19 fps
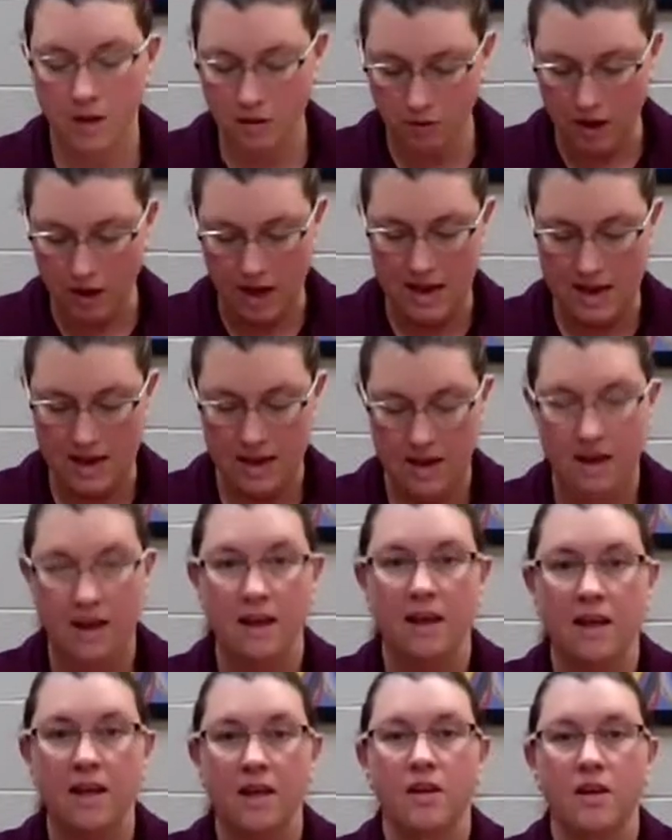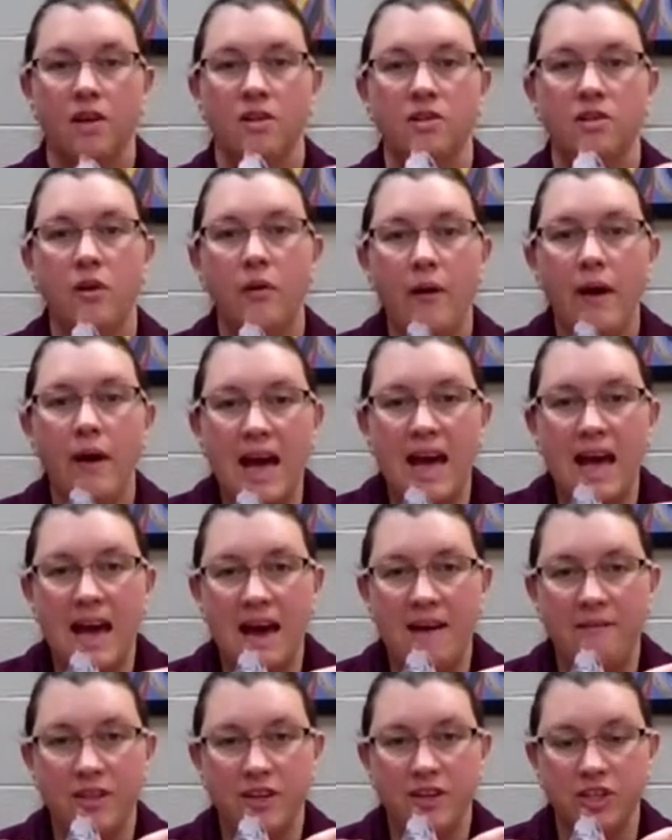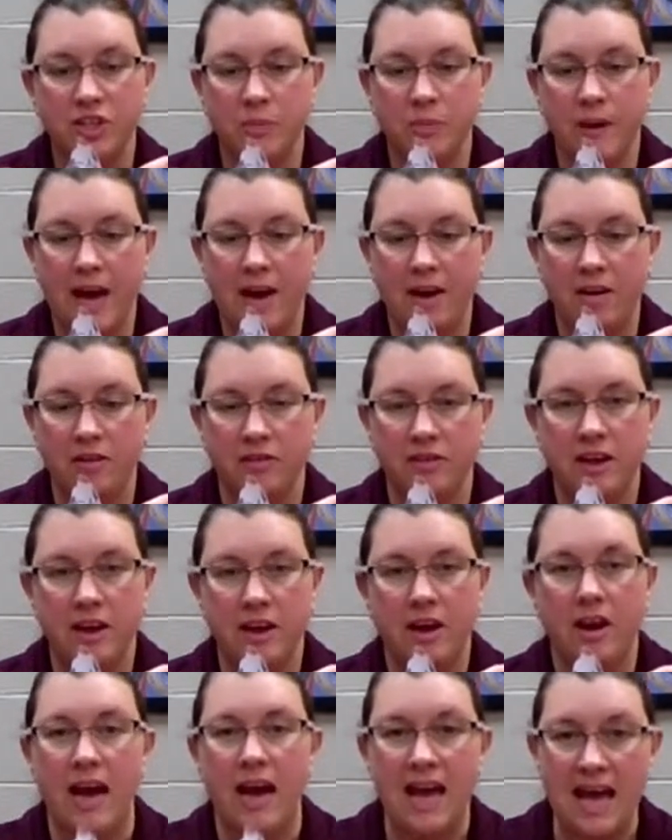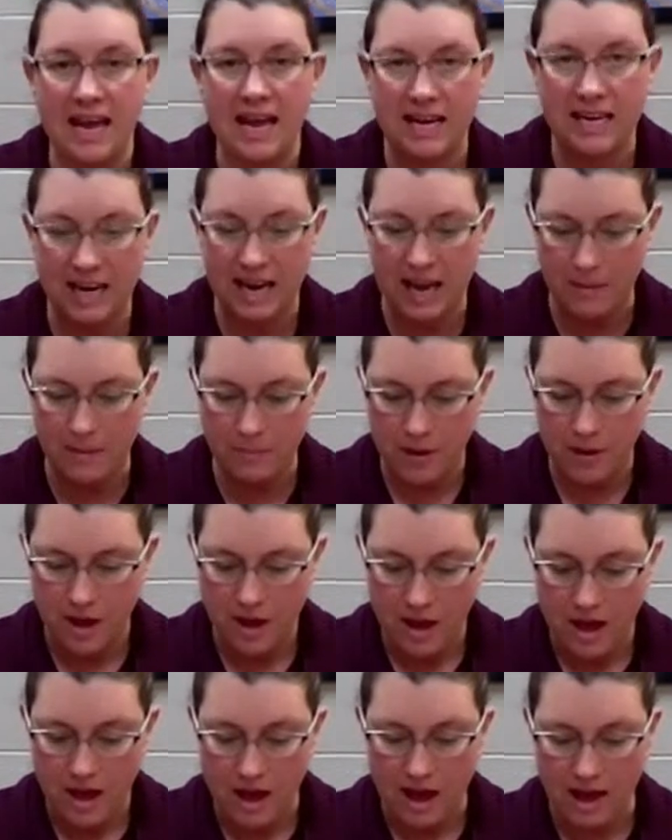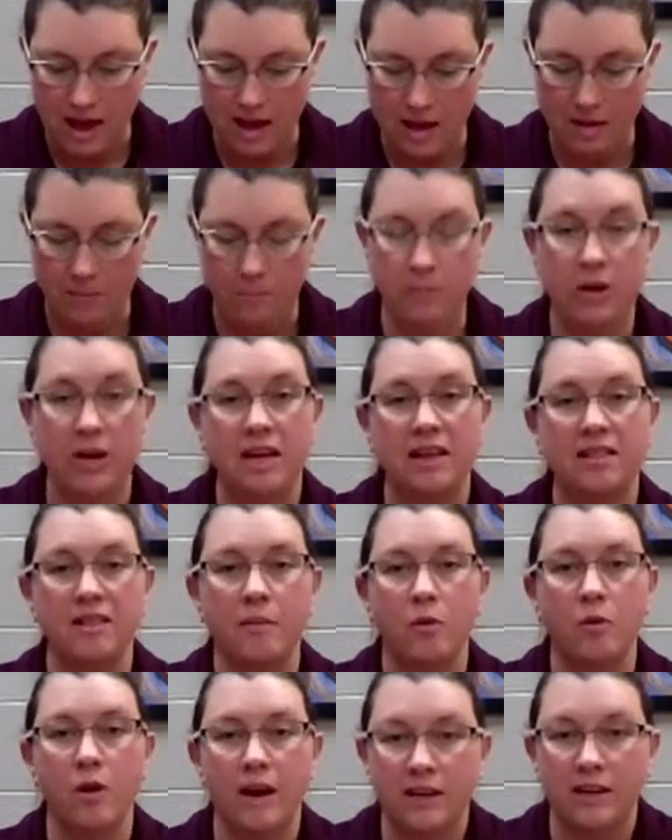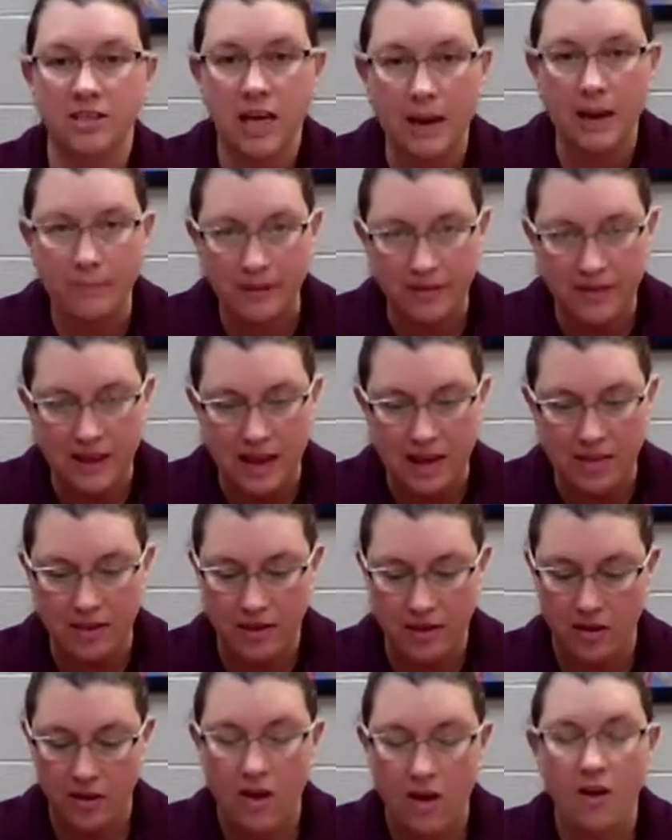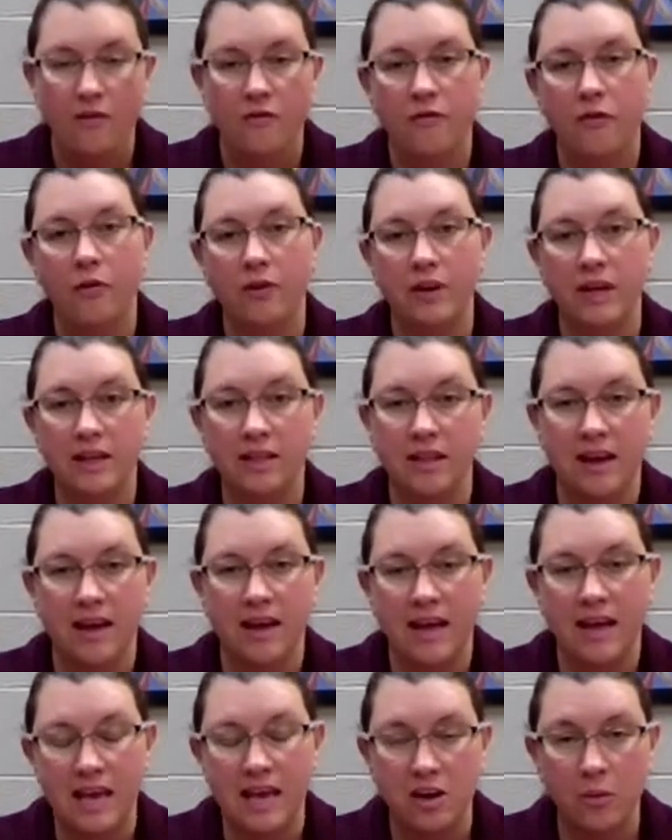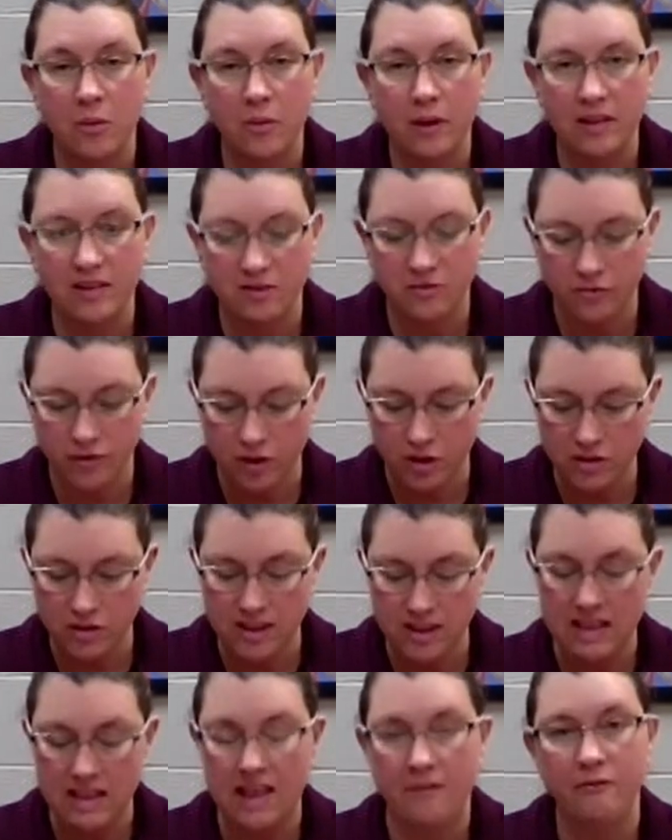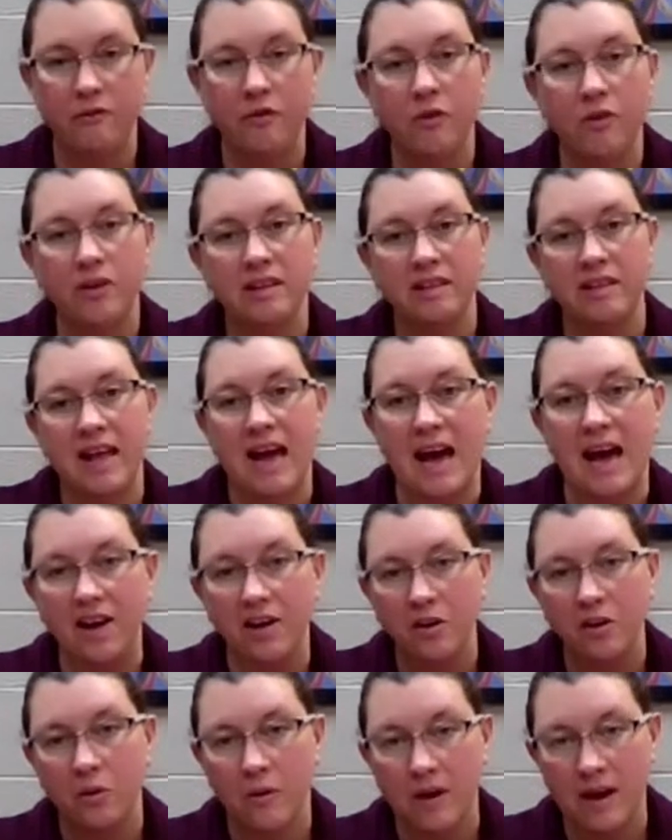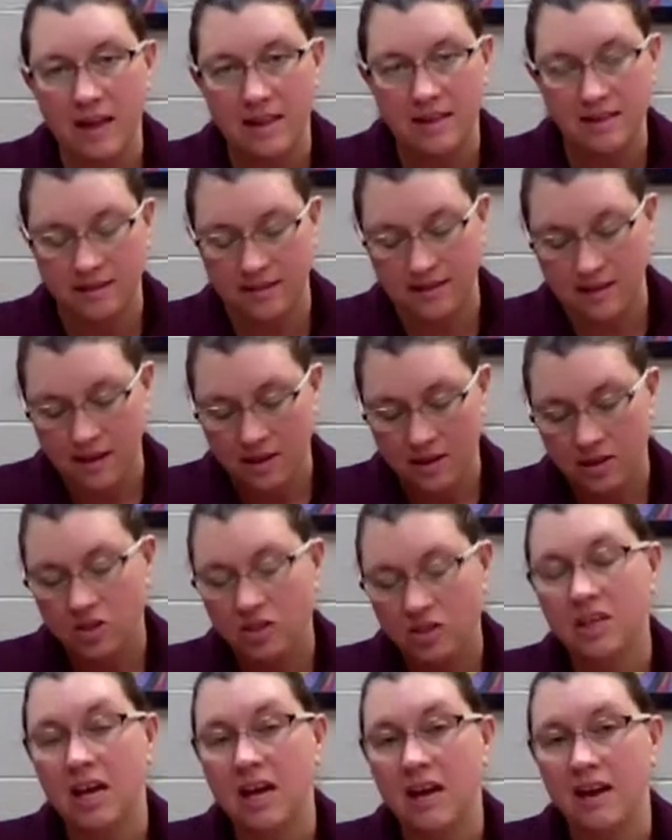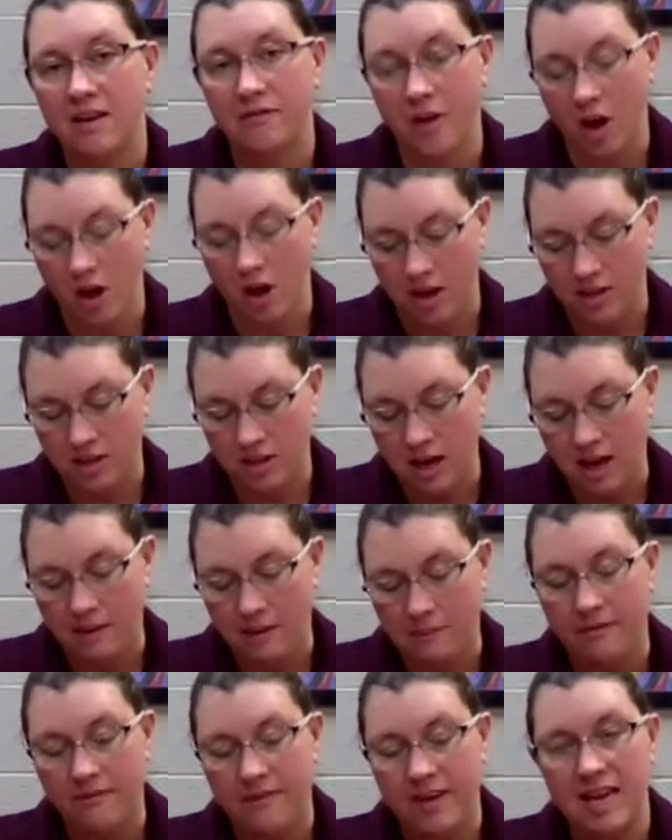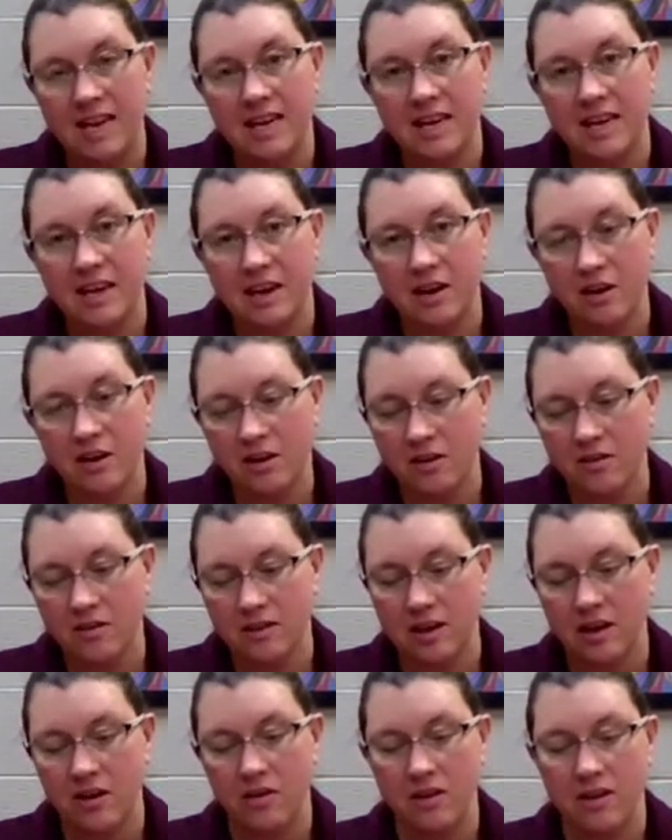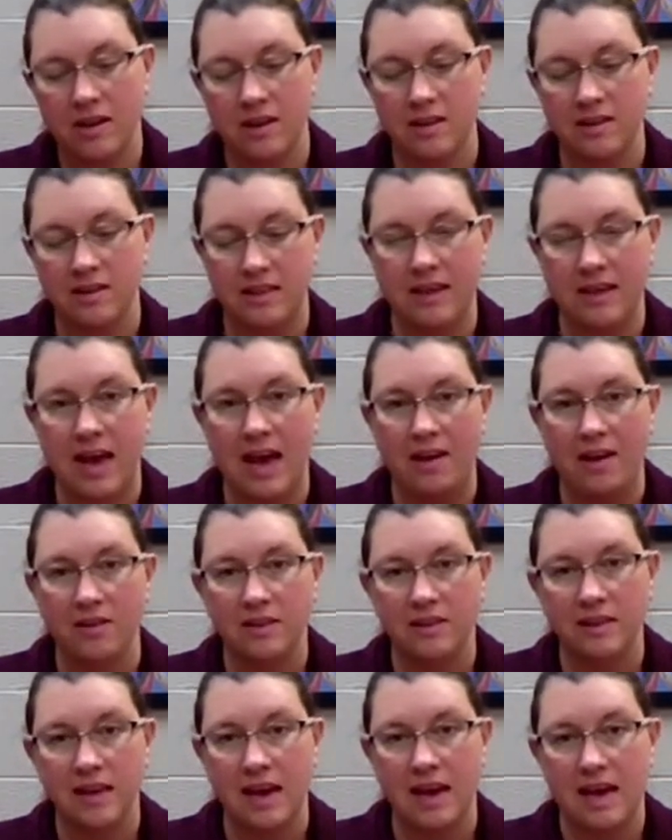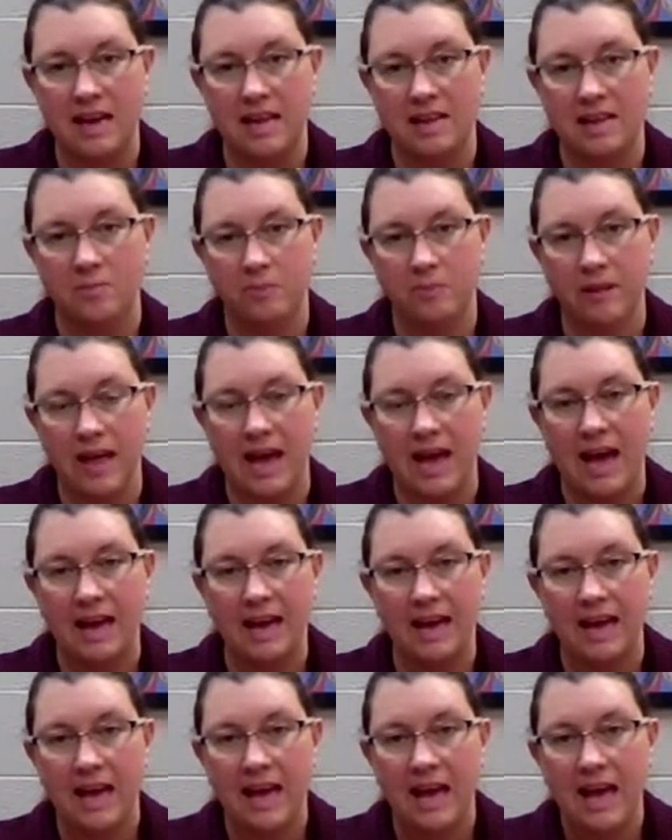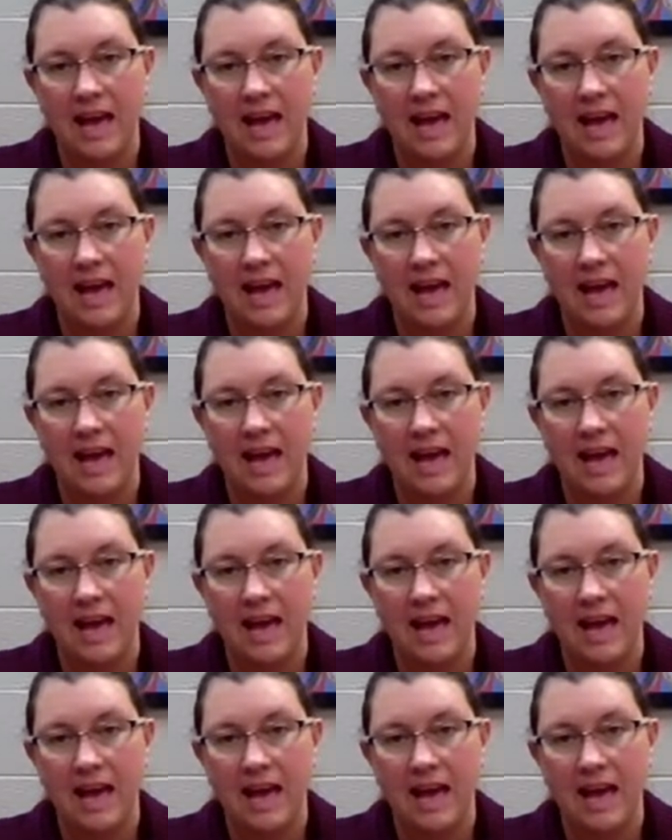Okay. So I have the two patterns here. I ended up uh, putting them one on top of the other, folding the inner ones first and then folding the outer ones just kind of on top of it here. So you can see the outside is black.